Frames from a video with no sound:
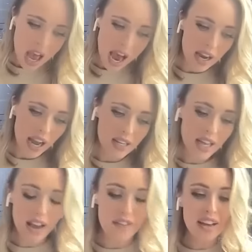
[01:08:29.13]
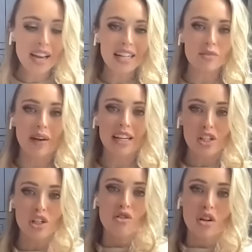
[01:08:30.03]
I, I think I
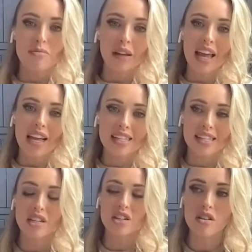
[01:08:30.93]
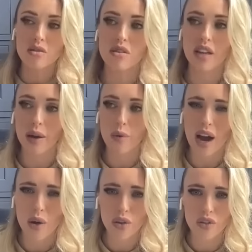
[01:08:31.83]
managed to cross my legs, and the doctor was like,
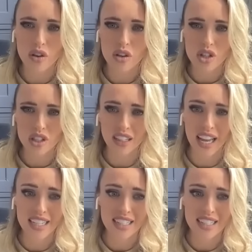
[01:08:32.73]
"Wow, you've crossed your legs,"